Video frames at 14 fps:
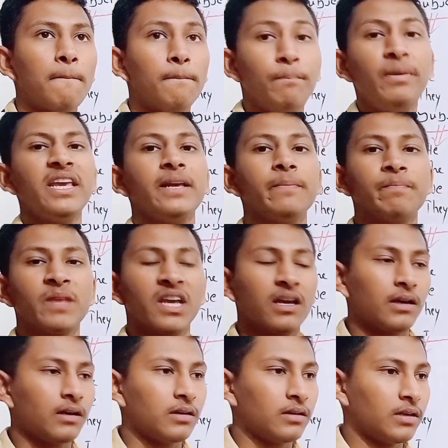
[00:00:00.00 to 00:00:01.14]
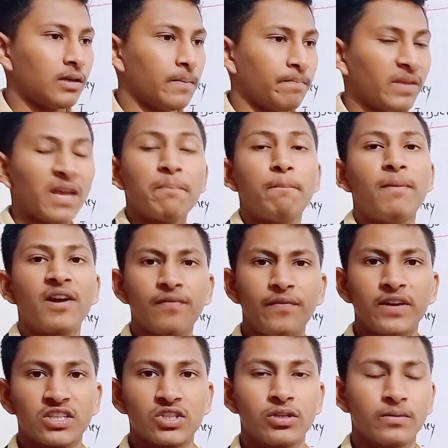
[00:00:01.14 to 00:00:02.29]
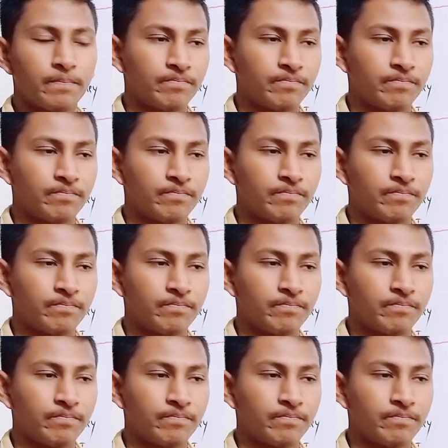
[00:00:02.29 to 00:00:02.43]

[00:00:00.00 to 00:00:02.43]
be a perfect